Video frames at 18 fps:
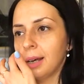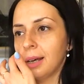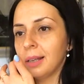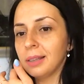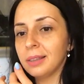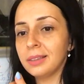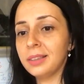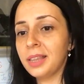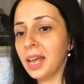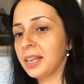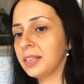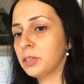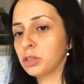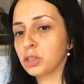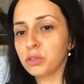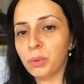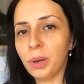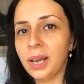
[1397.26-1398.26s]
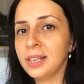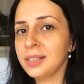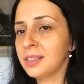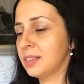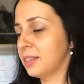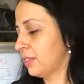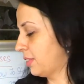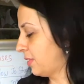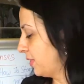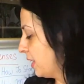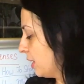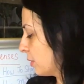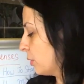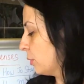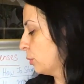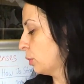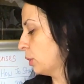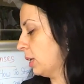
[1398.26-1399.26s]
that requires
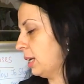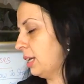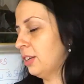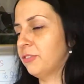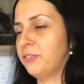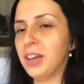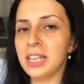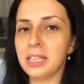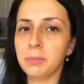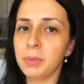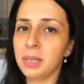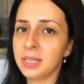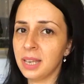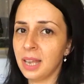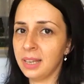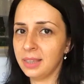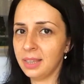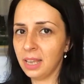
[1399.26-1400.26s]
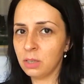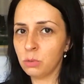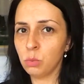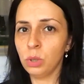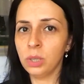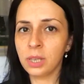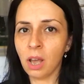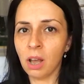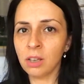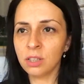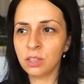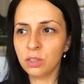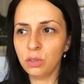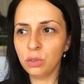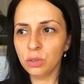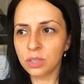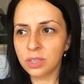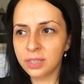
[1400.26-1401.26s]
zero investments, and that will
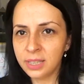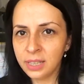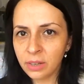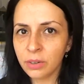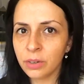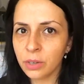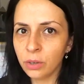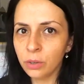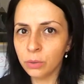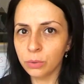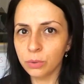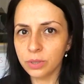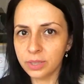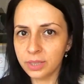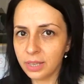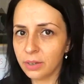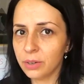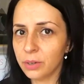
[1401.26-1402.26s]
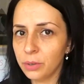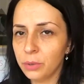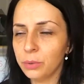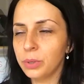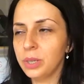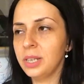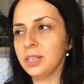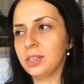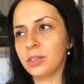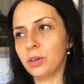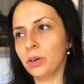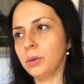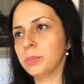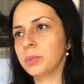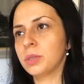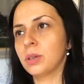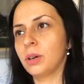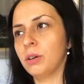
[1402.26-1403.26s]
cost you zero in
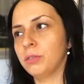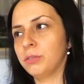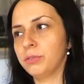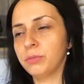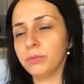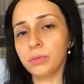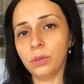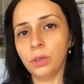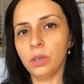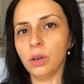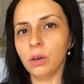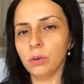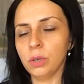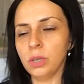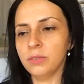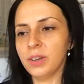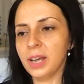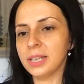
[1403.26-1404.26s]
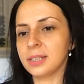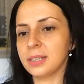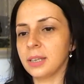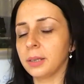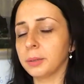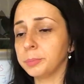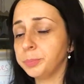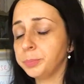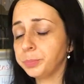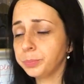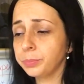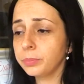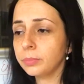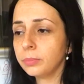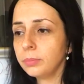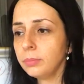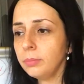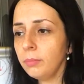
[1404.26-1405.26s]
terms of investing.
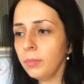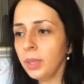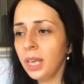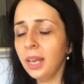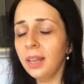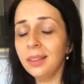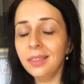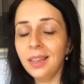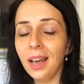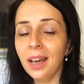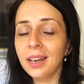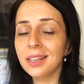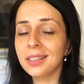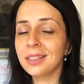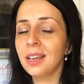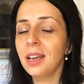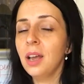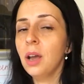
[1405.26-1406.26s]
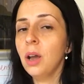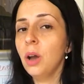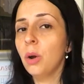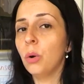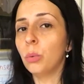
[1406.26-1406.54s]
And that is